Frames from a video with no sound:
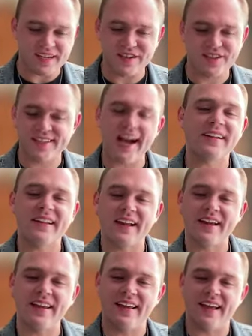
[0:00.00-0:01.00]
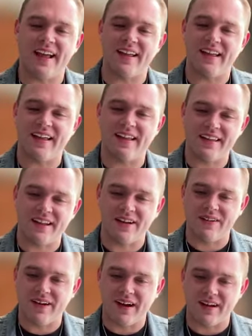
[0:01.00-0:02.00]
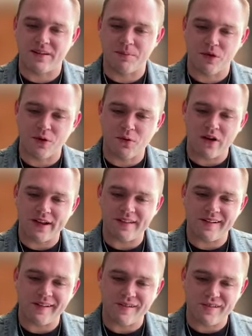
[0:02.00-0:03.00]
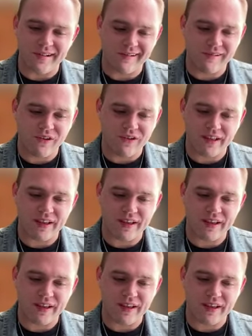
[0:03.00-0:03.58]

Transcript: a Saturday night at, you know, on the boardwalk at the Jersey Shore.